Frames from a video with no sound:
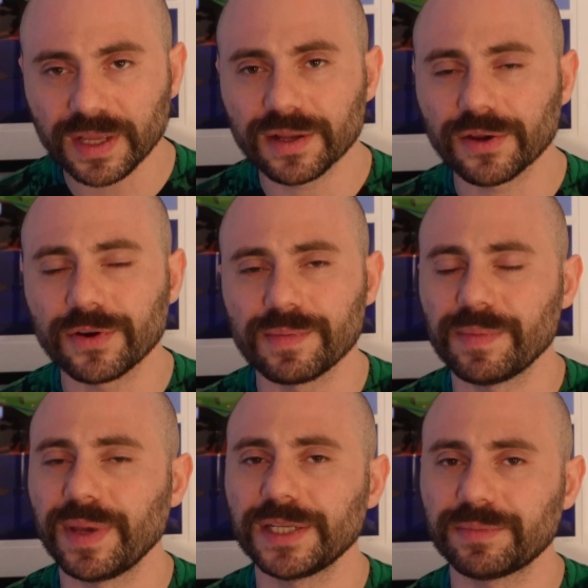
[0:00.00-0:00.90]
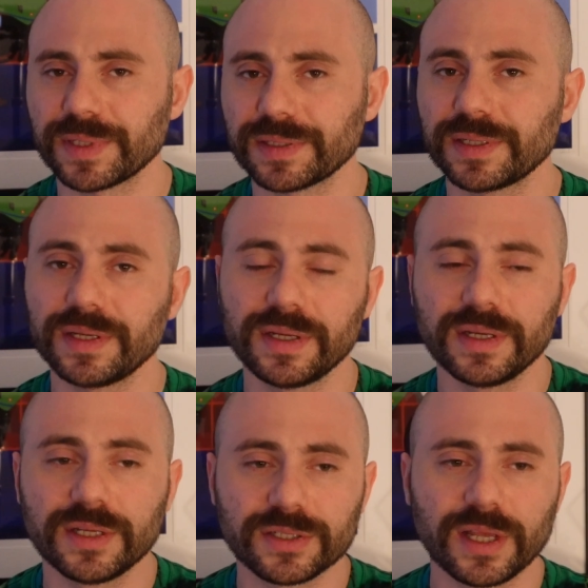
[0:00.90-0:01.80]
A creepy basement.
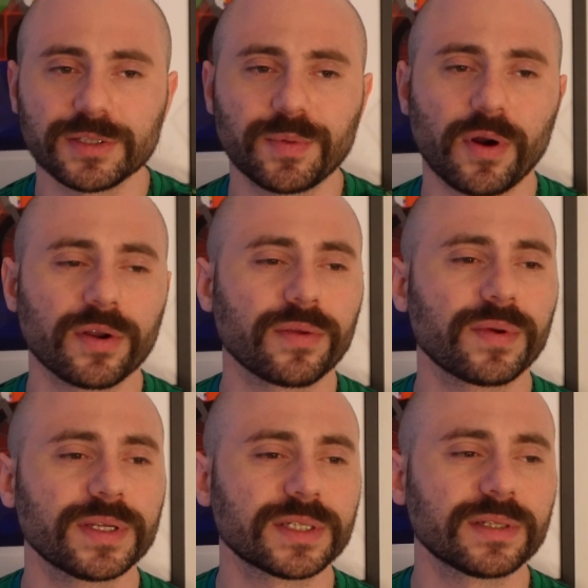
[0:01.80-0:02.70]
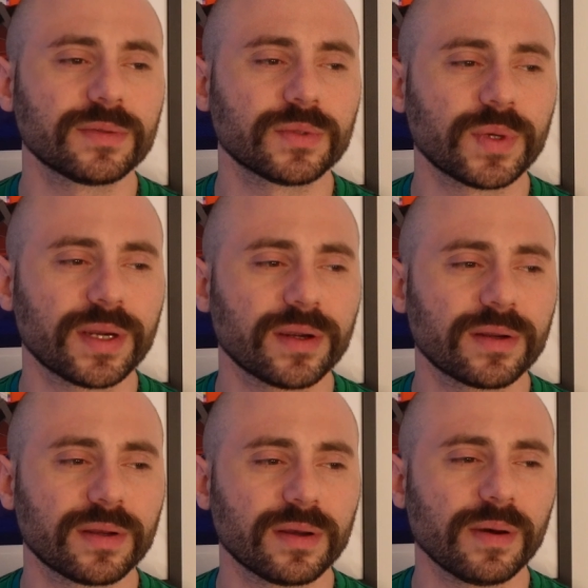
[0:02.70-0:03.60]
So that was part of the reason it was
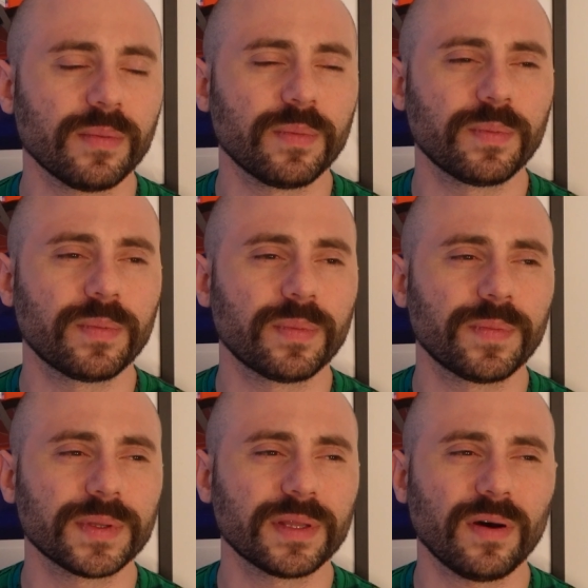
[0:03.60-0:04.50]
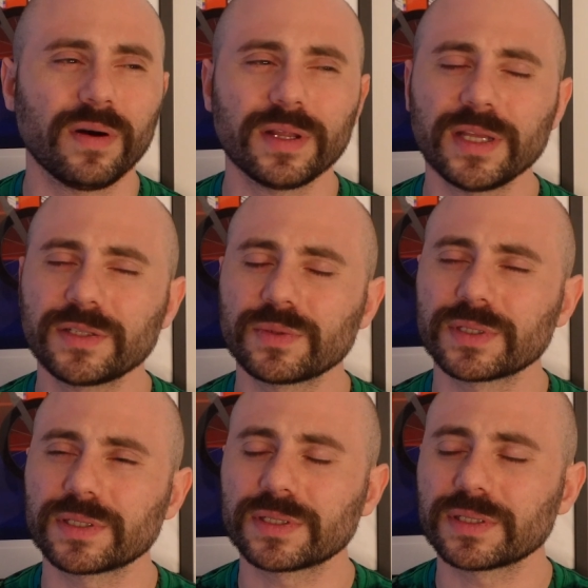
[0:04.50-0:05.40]
weird. But the audience
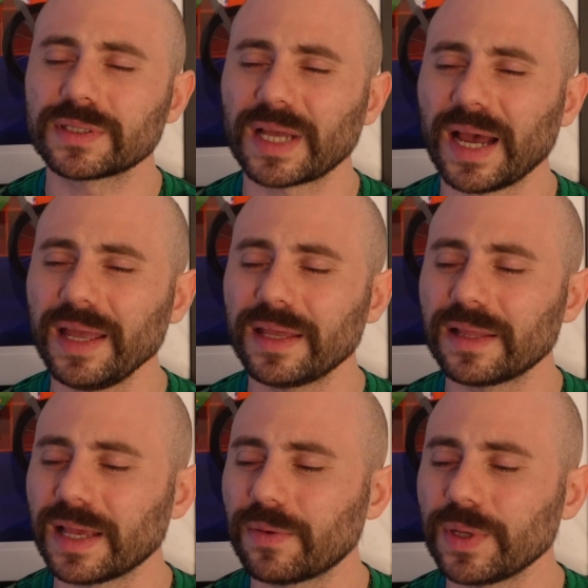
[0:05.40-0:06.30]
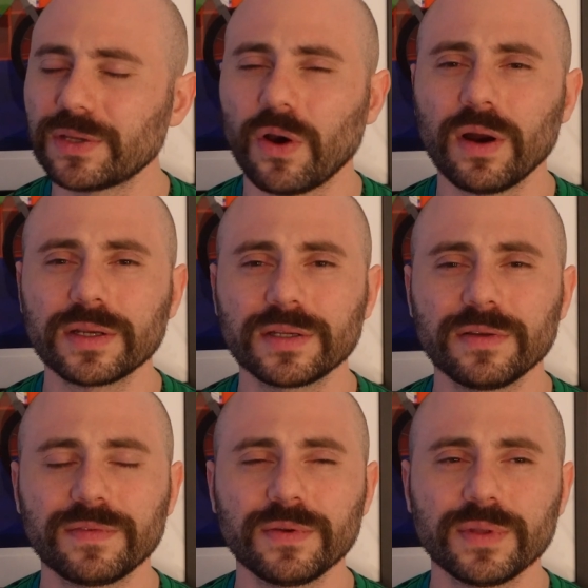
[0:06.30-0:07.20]
was tight. Like, we talked to
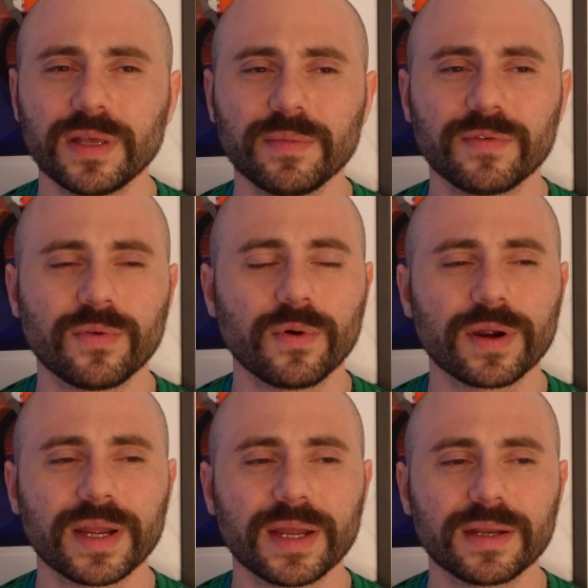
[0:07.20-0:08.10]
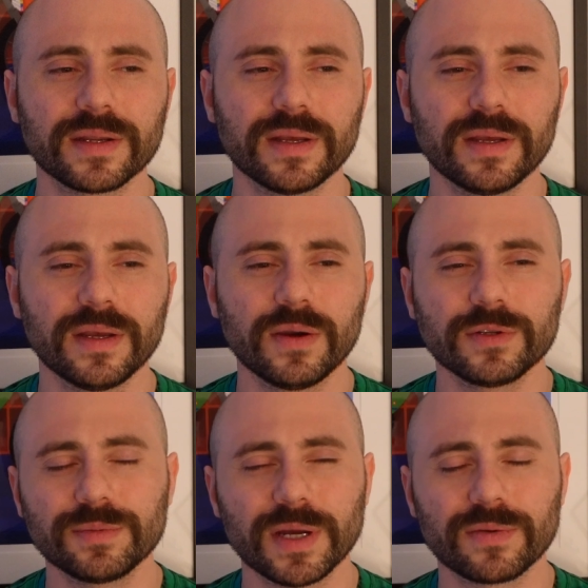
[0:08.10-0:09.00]
a few of them beforehand,
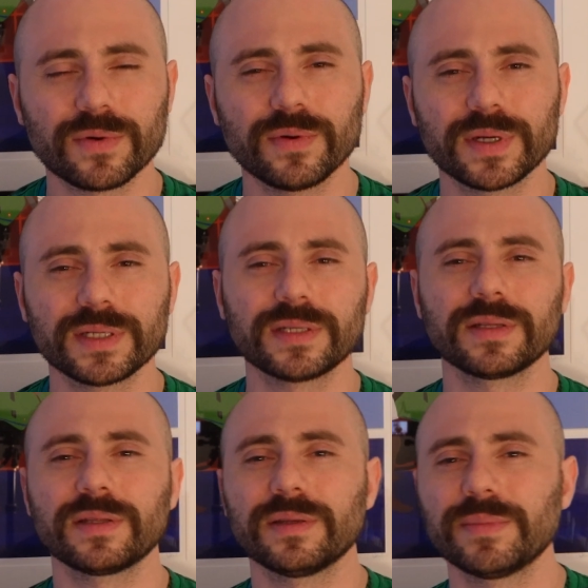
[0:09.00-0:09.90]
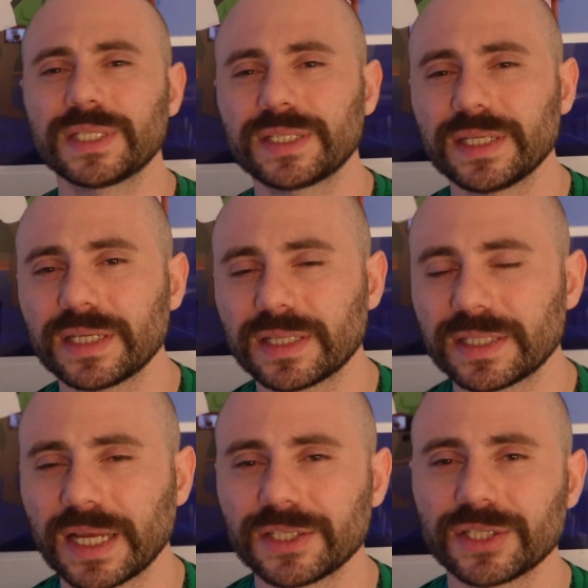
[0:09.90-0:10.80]
which might have ruined the mystique, the
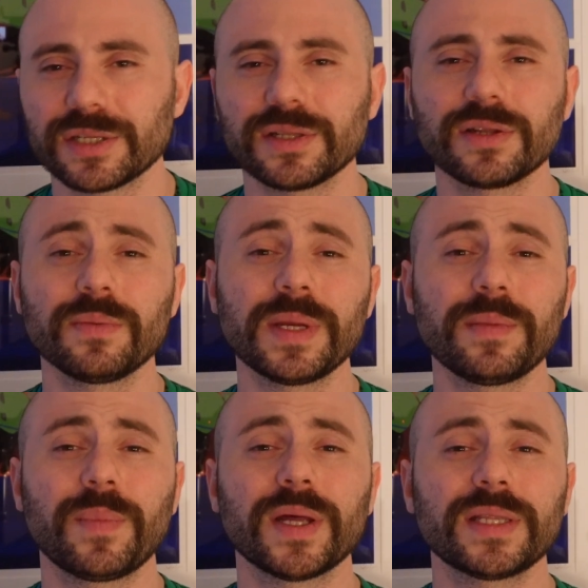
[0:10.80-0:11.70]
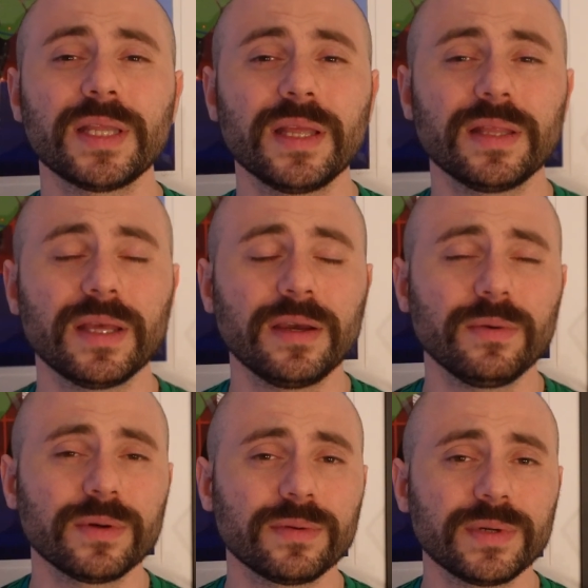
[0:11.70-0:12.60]
tension a little bit, but they
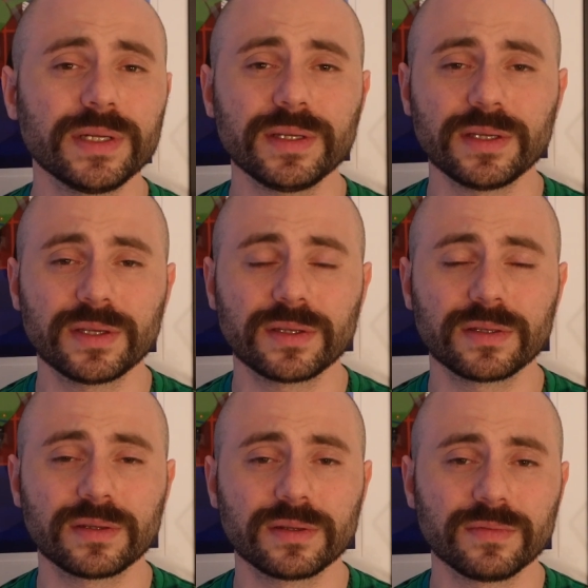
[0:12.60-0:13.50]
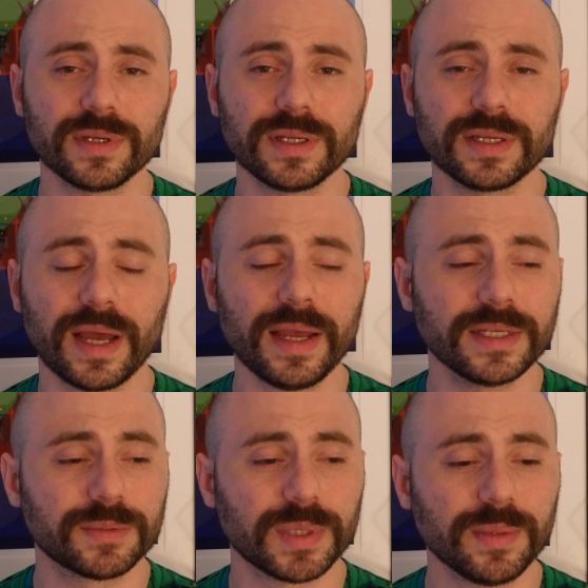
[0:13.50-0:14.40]
were really, really
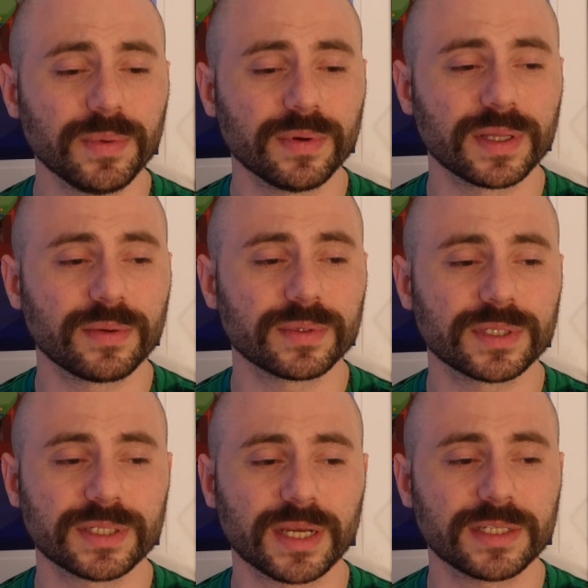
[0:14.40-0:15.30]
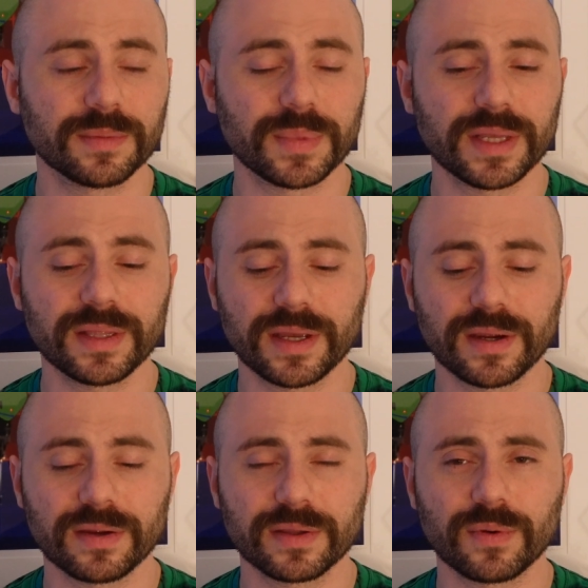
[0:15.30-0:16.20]
nice people, and they were just psyched to be
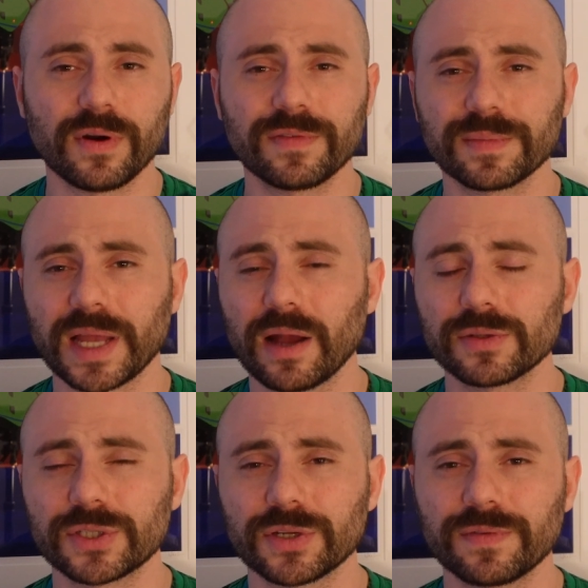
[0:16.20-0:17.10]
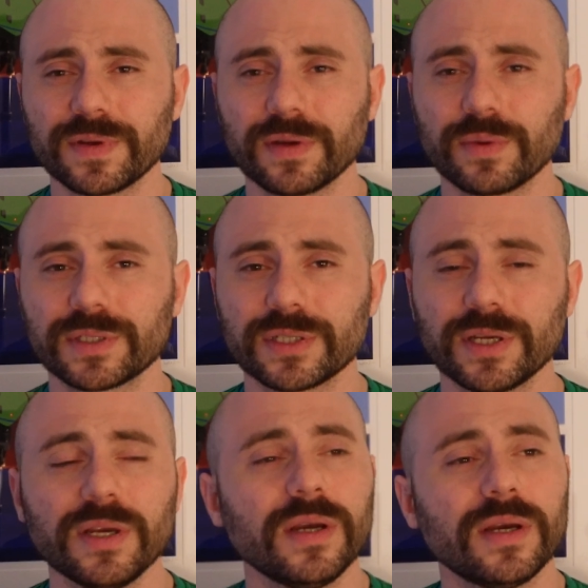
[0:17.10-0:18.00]
there, and they were all from Couchsurfing, which
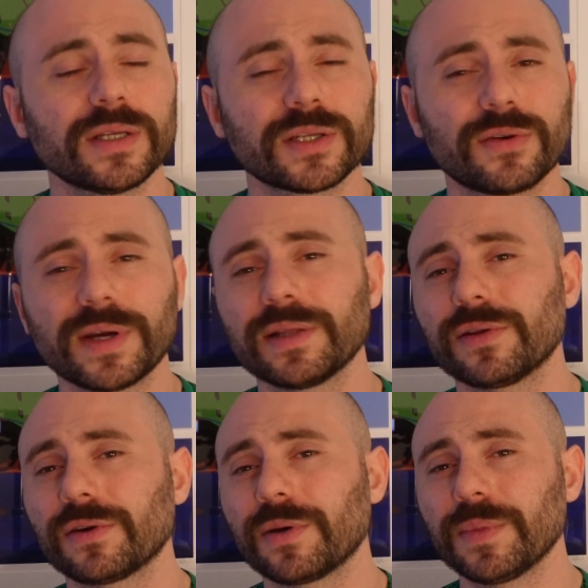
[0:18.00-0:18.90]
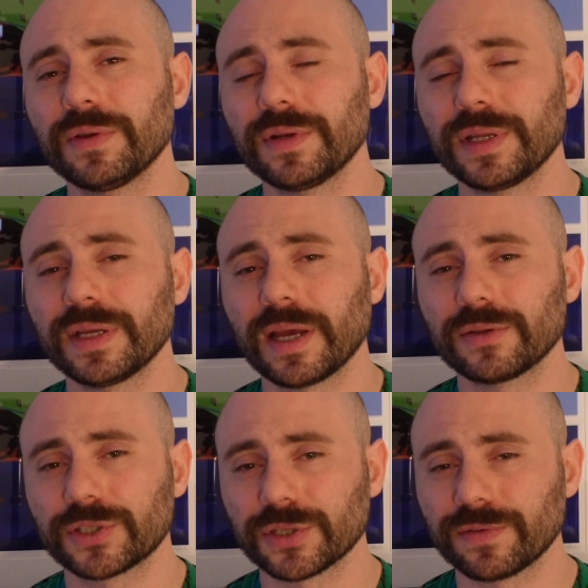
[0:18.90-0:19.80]
is a great little community,
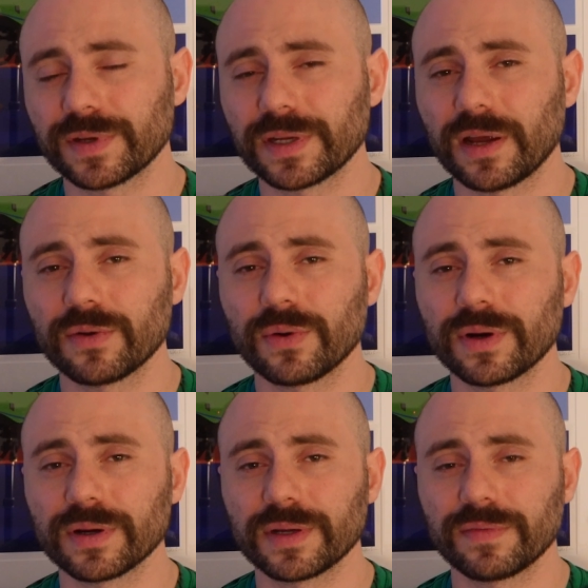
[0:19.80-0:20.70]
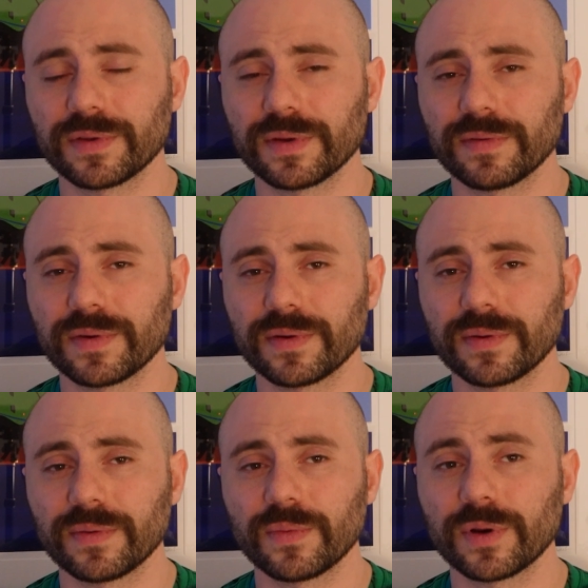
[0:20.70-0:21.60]
couchsurfing.org, if you ever
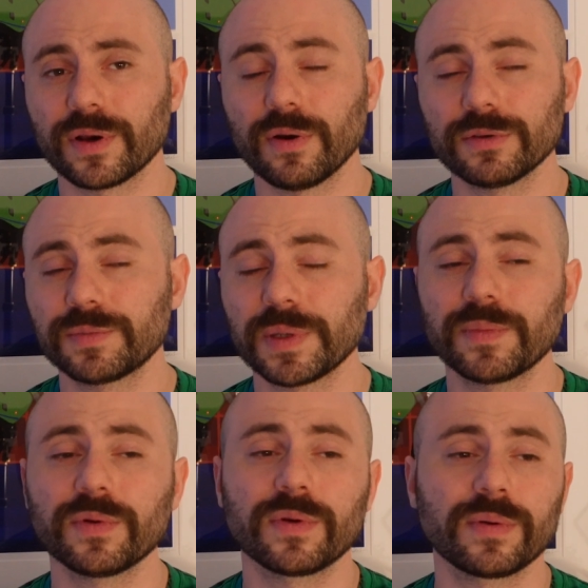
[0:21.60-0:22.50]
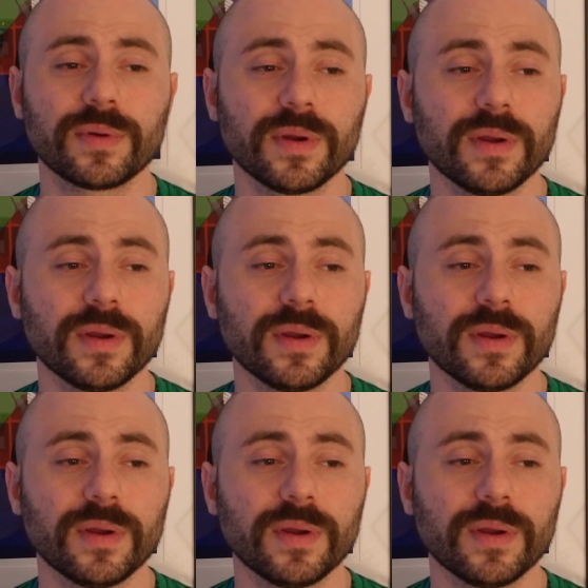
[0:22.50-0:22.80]
want to host people or